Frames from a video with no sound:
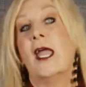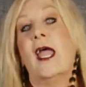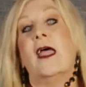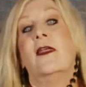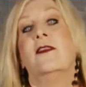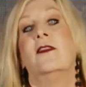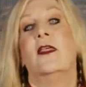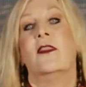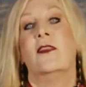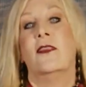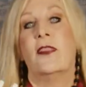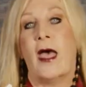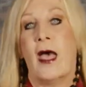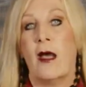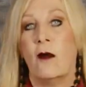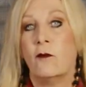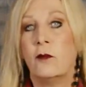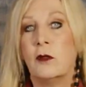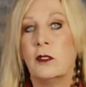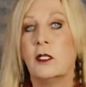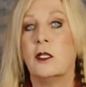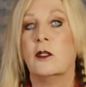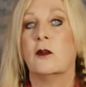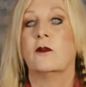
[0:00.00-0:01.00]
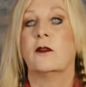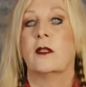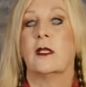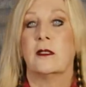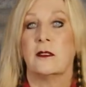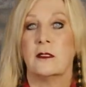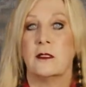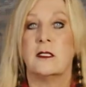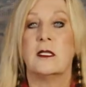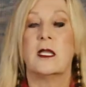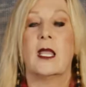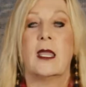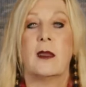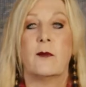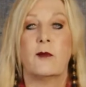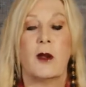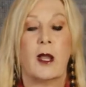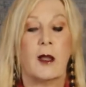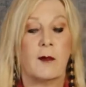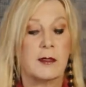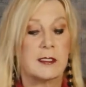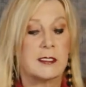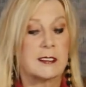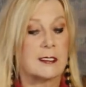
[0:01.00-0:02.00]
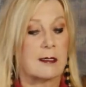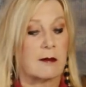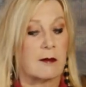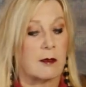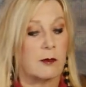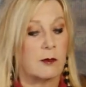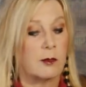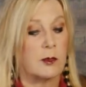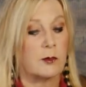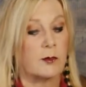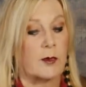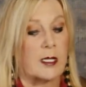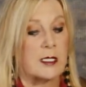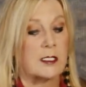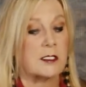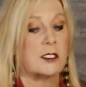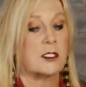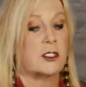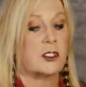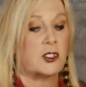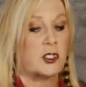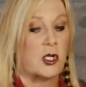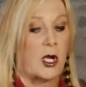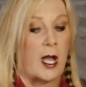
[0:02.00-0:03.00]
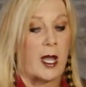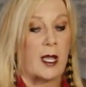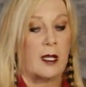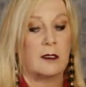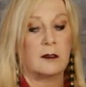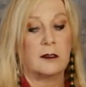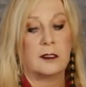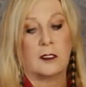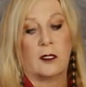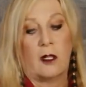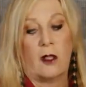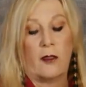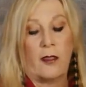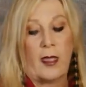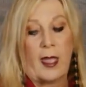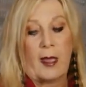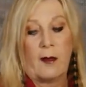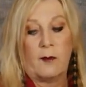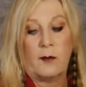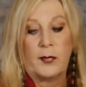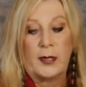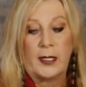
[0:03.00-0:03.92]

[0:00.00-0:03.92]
and then that would, then Abraham and Sarah would raise this child and all that.